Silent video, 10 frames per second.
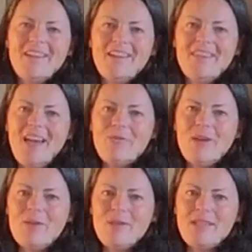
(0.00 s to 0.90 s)
In that
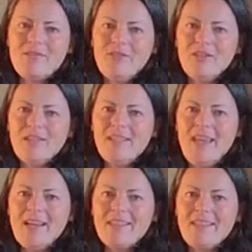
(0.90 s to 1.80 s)
way, we can feel
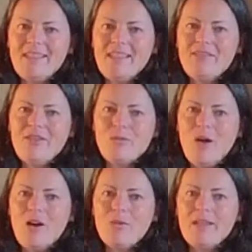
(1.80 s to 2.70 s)
connected even
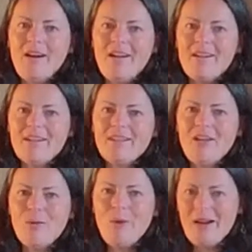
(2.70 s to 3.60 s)
while we are
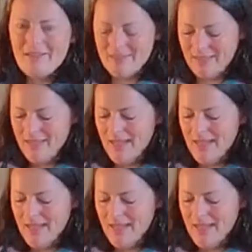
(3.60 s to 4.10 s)
apart.